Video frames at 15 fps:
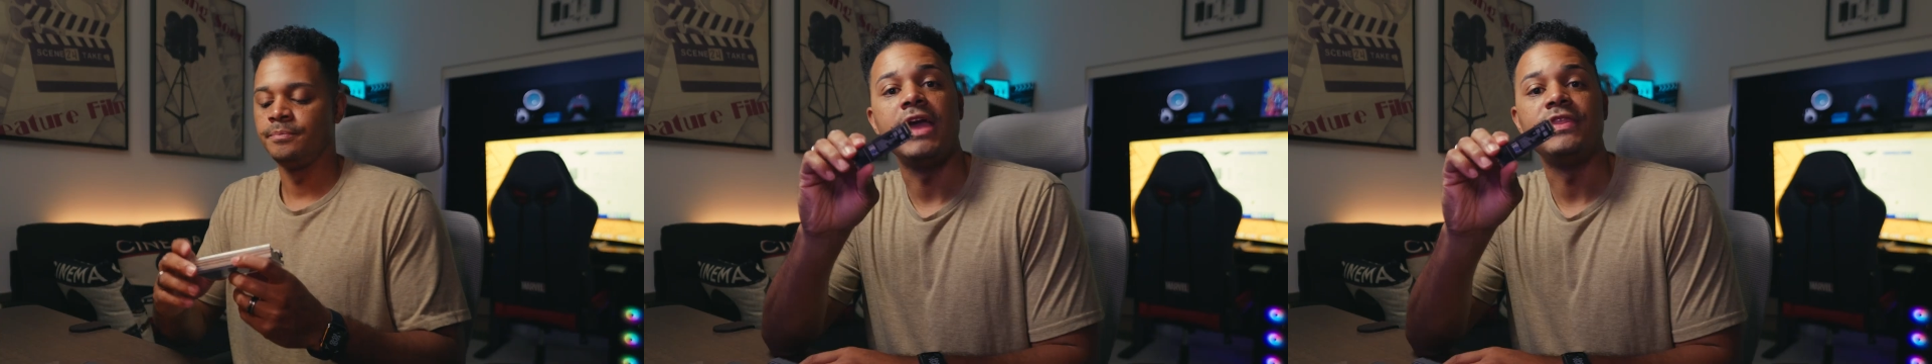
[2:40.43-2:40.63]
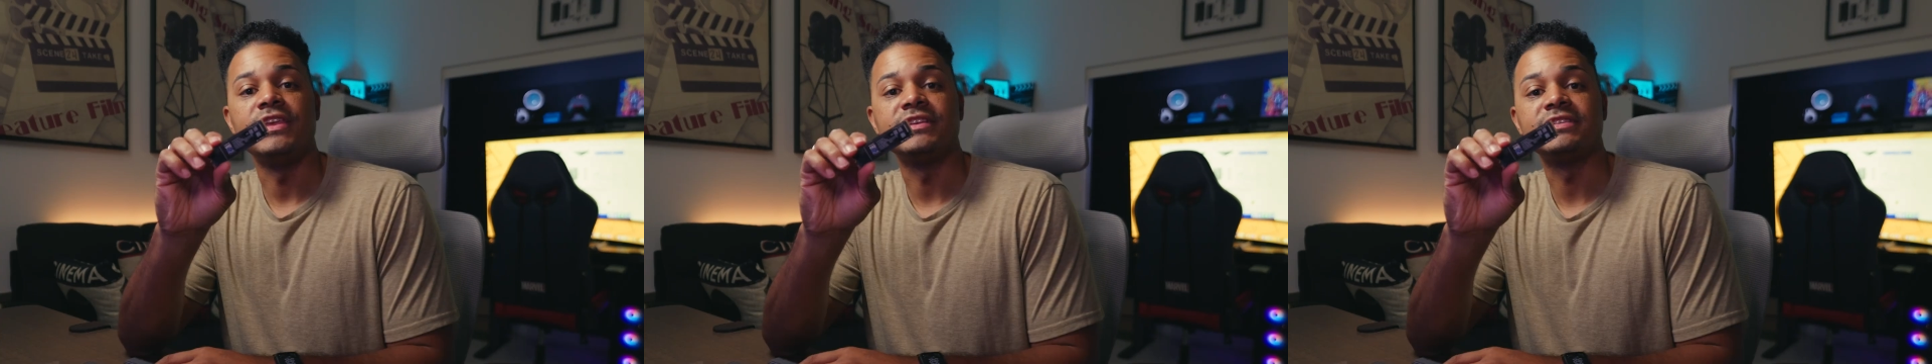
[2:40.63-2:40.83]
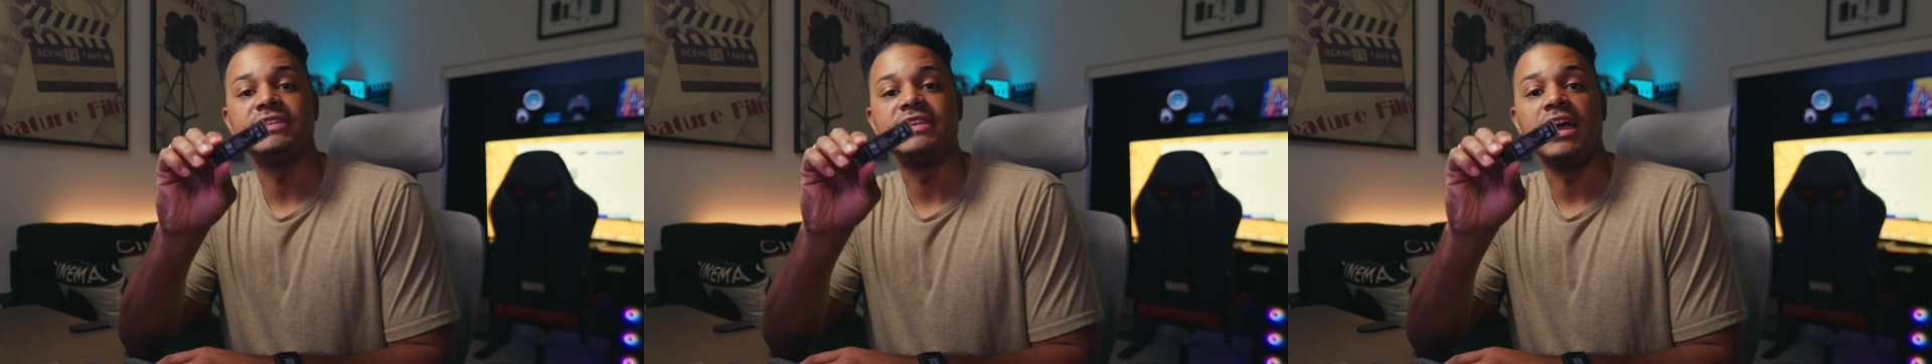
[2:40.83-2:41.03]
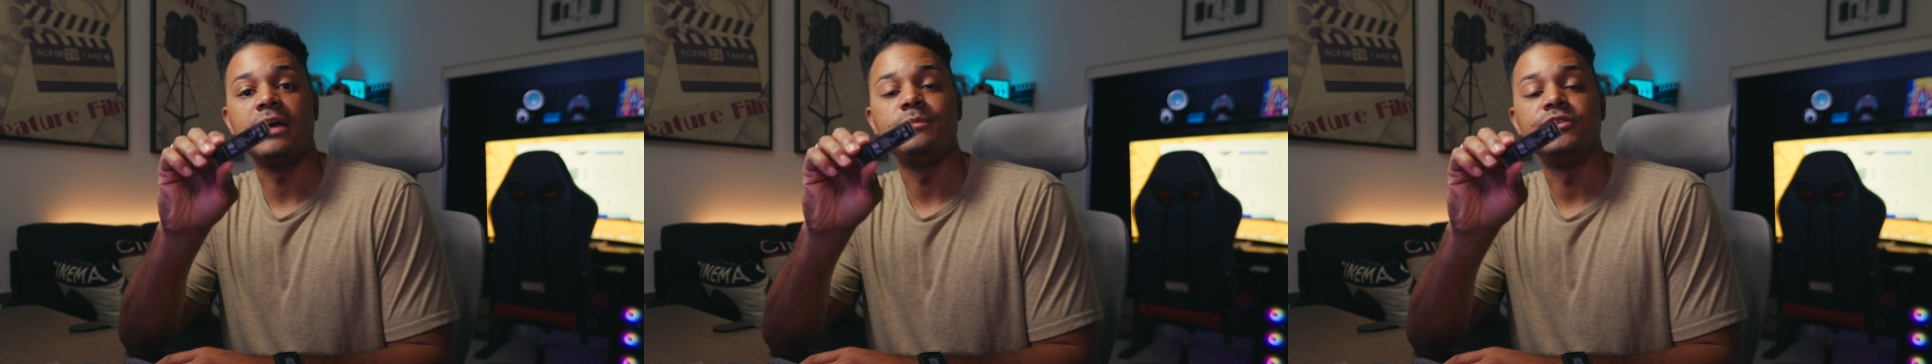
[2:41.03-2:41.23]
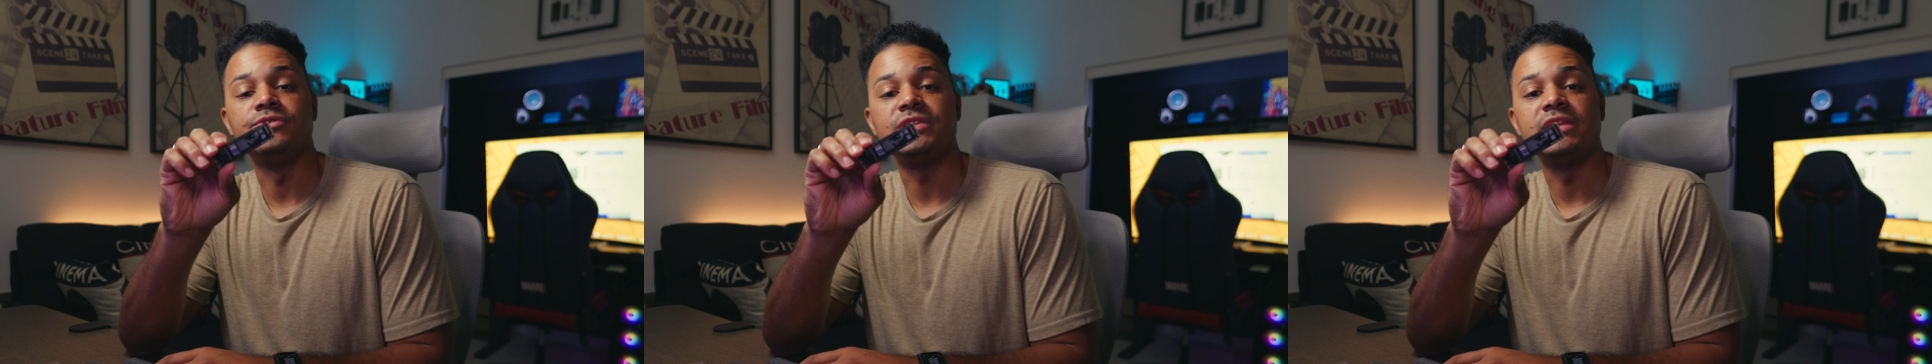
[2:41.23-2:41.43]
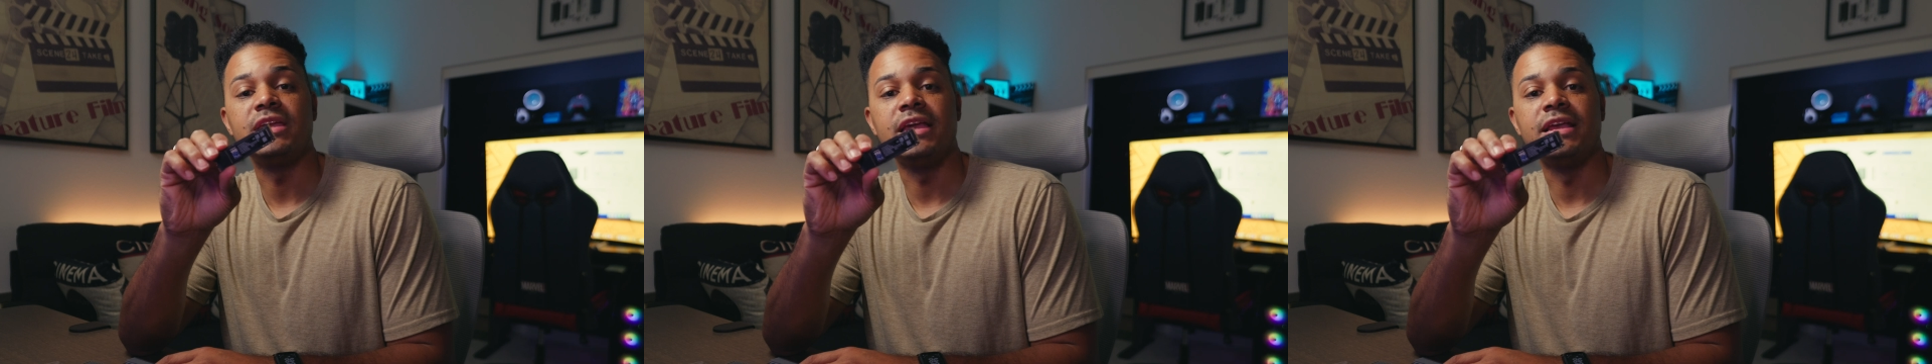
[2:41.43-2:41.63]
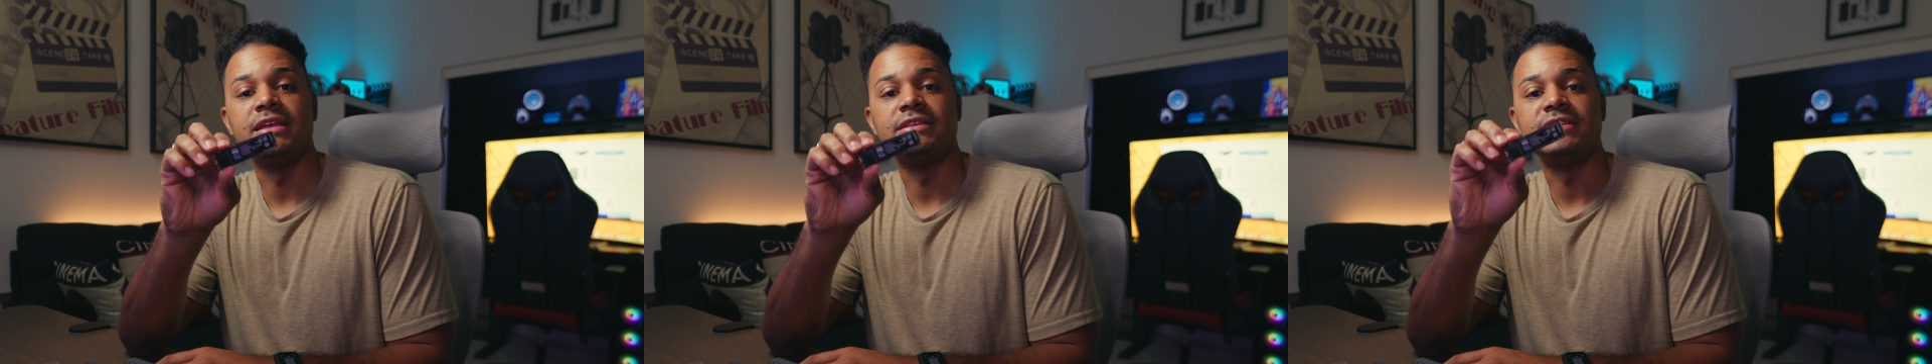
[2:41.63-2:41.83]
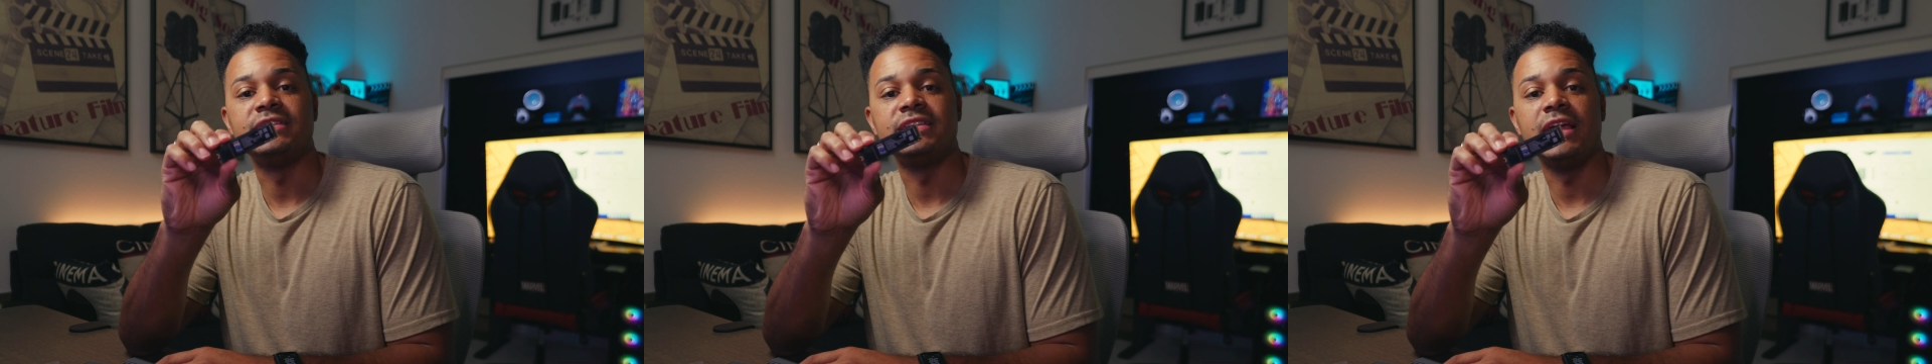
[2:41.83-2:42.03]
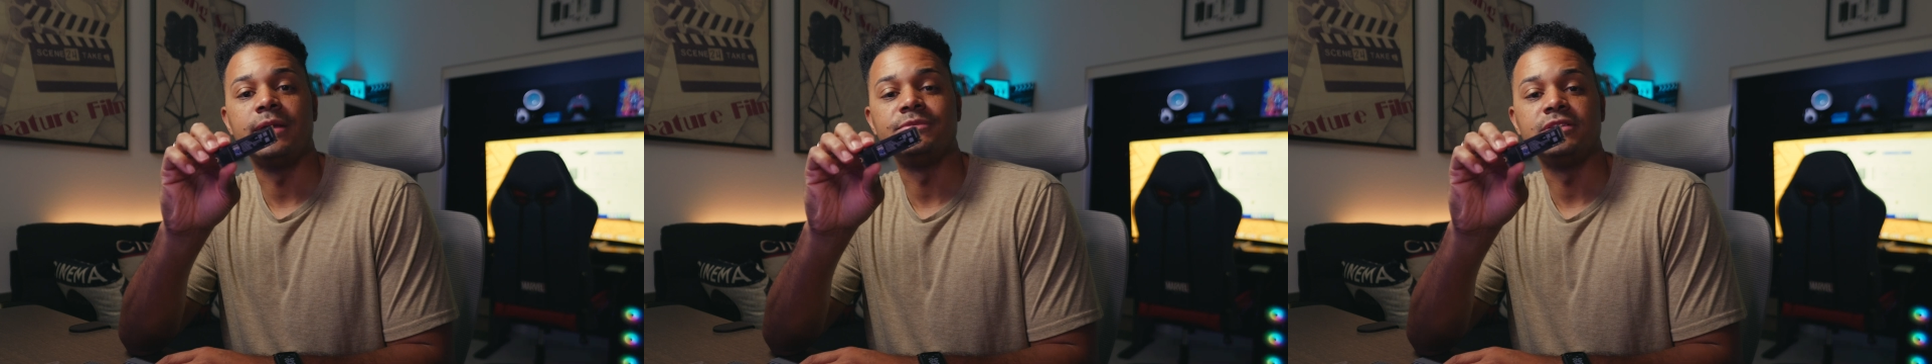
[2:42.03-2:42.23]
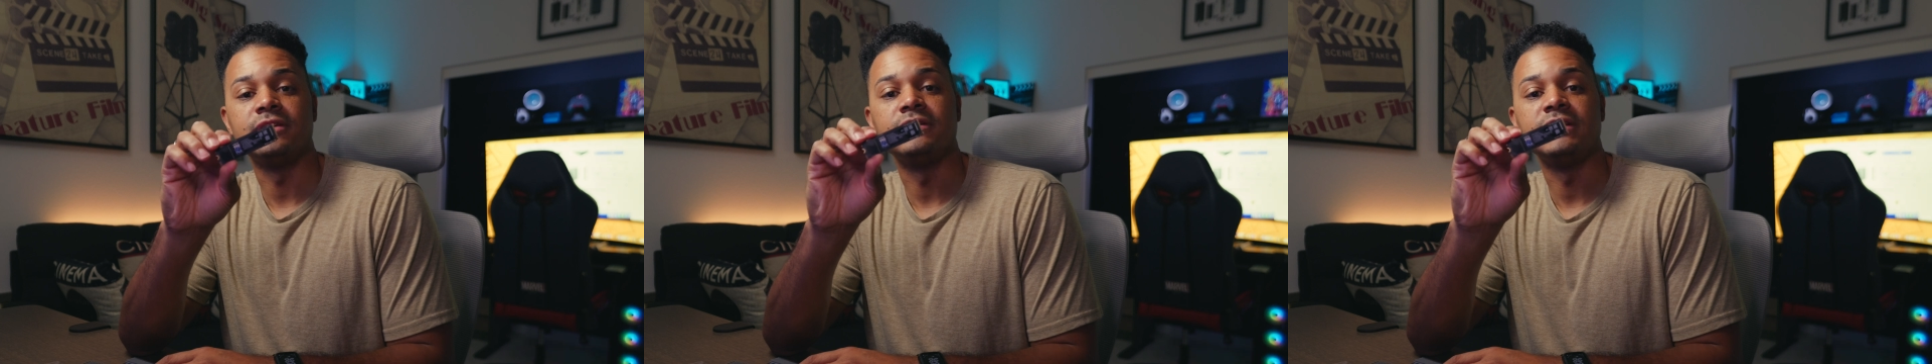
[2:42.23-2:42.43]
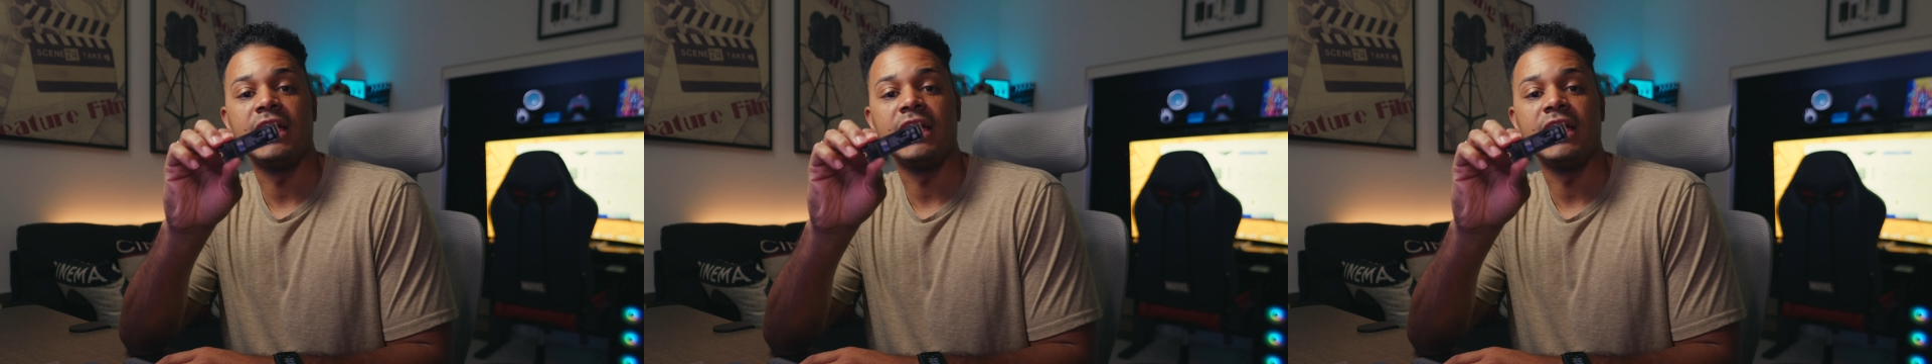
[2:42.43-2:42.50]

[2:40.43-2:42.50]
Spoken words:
And the SSD I'm using is the Samsung